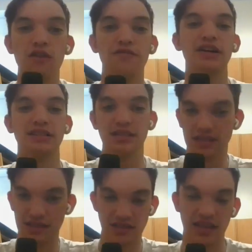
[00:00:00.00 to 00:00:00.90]
perfect
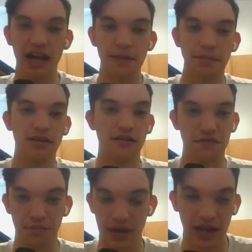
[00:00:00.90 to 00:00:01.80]
type
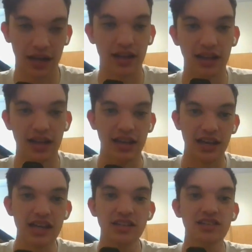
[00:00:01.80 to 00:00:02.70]
of pick.
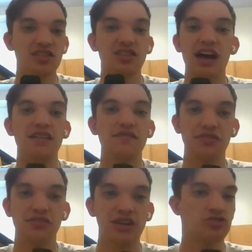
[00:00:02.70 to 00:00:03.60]
He does a lot of
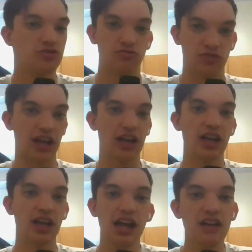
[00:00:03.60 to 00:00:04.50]
things right.
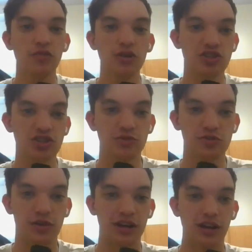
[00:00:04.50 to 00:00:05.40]
And of course, this is
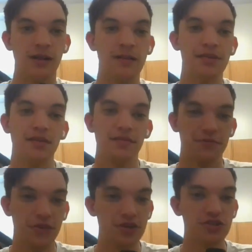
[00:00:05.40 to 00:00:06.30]
what you want to hear.
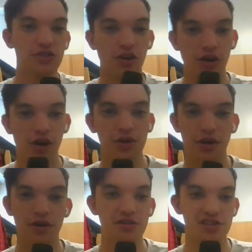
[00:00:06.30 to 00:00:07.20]
For those who don't know,
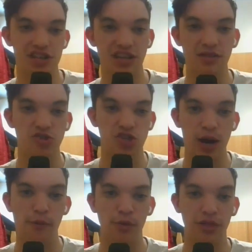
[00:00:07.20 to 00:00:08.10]
he earned his nickname
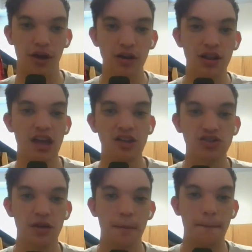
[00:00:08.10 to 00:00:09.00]
Chop with
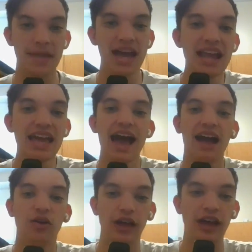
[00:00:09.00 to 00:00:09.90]
unhinged,
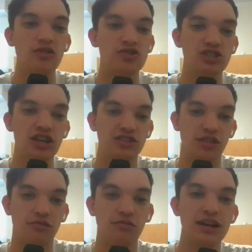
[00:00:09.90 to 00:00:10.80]
maniacal energy as a
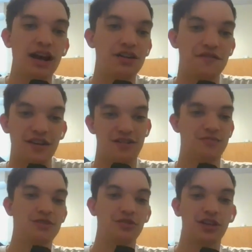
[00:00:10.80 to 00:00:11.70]
three-down
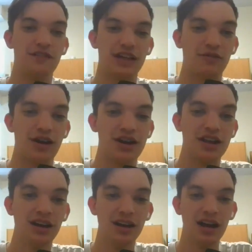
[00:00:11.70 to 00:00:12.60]
defender. You love that
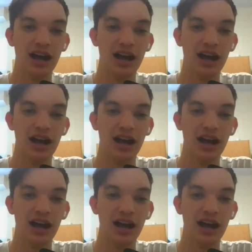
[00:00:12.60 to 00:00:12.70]
already.